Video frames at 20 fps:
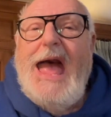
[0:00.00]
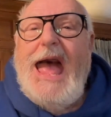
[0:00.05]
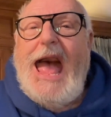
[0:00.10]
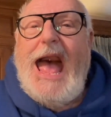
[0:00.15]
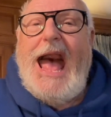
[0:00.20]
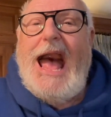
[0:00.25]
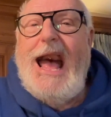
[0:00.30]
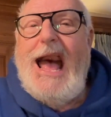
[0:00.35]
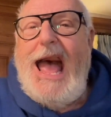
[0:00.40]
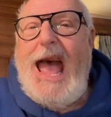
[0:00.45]

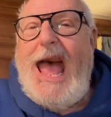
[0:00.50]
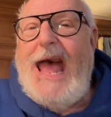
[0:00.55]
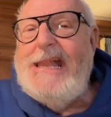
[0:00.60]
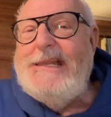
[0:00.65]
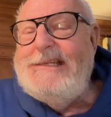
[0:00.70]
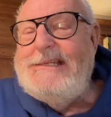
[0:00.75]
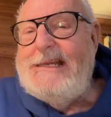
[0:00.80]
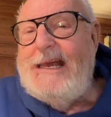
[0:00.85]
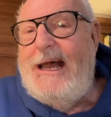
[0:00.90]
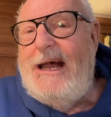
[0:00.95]

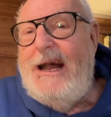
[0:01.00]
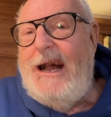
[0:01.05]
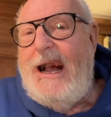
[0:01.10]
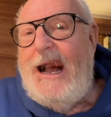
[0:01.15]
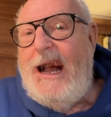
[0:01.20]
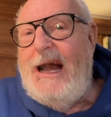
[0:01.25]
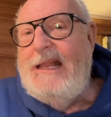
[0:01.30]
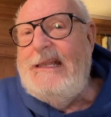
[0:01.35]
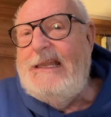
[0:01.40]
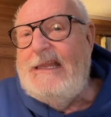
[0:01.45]
and
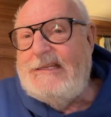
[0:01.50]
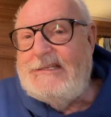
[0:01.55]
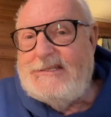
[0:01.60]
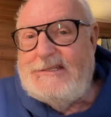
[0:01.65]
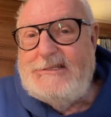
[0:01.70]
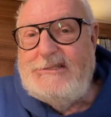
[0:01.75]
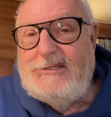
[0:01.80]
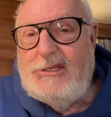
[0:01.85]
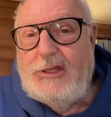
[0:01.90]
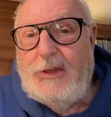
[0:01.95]
I
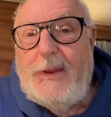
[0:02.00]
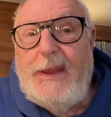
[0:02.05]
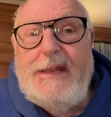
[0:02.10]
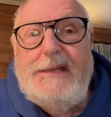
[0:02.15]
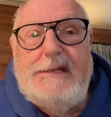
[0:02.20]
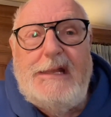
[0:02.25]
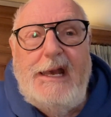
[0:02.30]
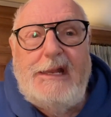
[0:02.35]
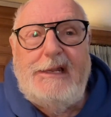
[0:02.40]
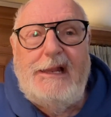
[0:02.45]
listened to
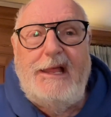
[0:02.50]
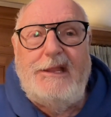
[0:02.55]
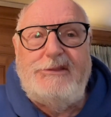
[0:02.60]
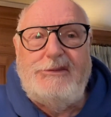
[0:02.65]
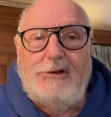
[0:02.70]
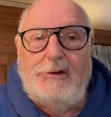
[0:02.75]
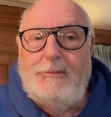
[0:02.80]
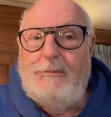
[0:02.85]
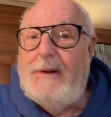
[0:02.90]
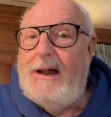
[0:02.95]
it, and I
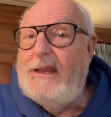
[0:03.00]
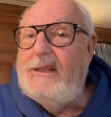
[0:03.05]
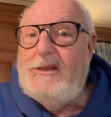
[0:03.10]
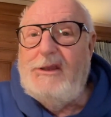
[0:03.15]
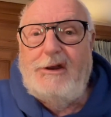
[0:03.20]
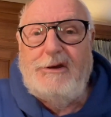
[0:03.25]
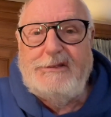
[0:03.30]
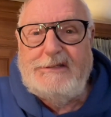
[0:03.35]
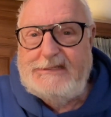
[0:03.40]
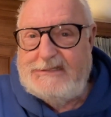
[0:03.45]
thought, my
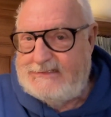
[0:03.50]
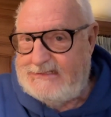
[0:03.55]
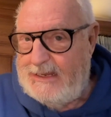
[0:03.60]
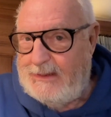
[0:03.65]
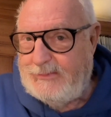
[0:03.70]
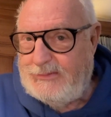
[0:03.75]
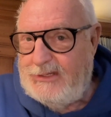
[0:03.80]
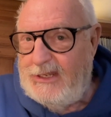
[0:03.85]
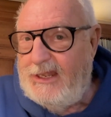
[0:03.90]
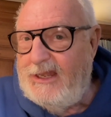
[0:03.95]
God, he's
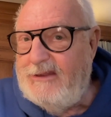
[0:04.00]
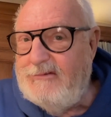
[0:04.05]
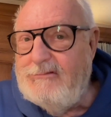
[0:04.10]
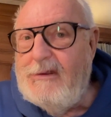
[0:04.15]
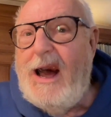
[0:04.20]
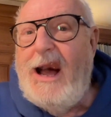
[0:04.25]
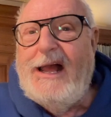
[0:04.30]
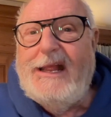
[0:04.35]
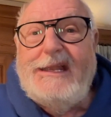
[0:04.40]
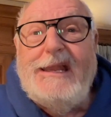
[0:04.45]
absolutely
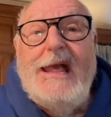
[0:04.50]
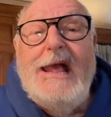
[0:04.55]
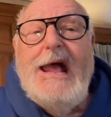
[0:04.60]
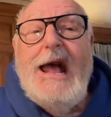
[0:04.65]
right.